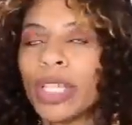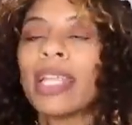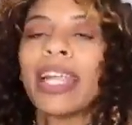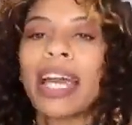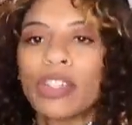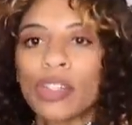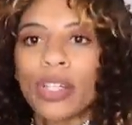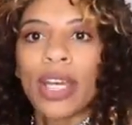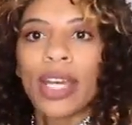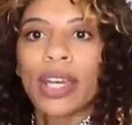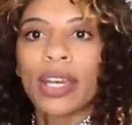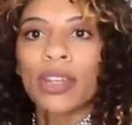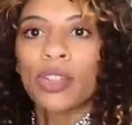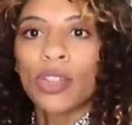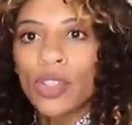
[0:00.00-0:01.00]
and natural
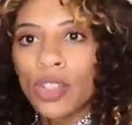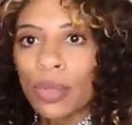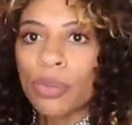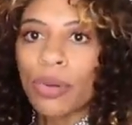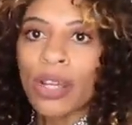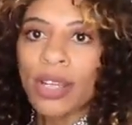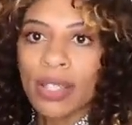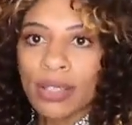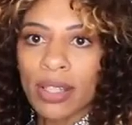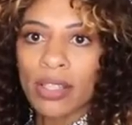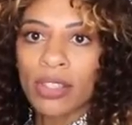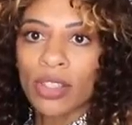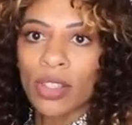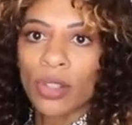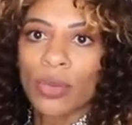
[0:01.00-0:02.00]
hair, use the products
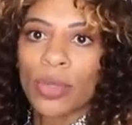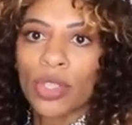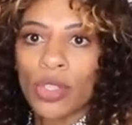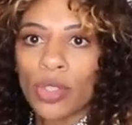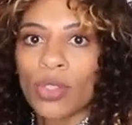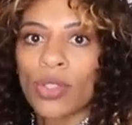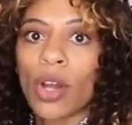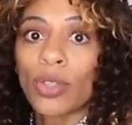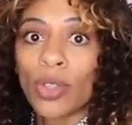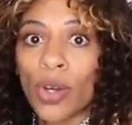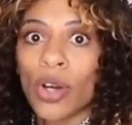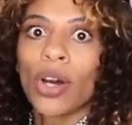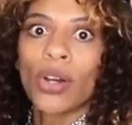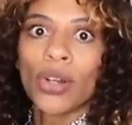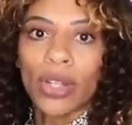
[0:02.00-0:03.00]
that you would use on
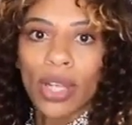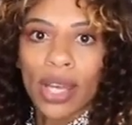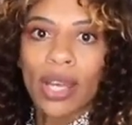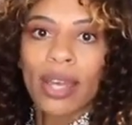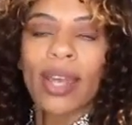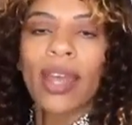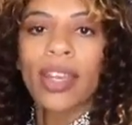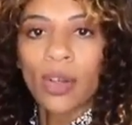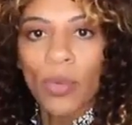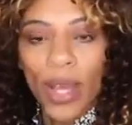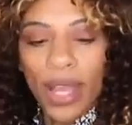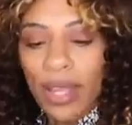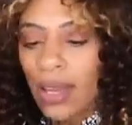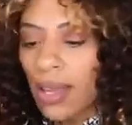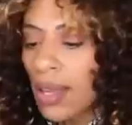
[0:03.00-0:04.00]
your own hair
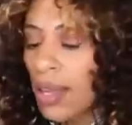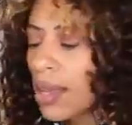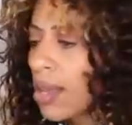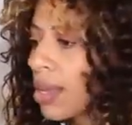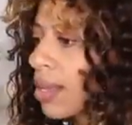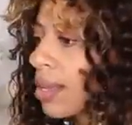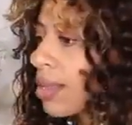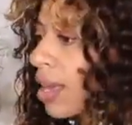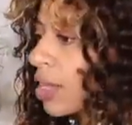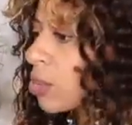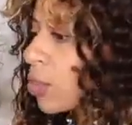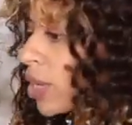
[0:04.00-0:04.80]
anyway. That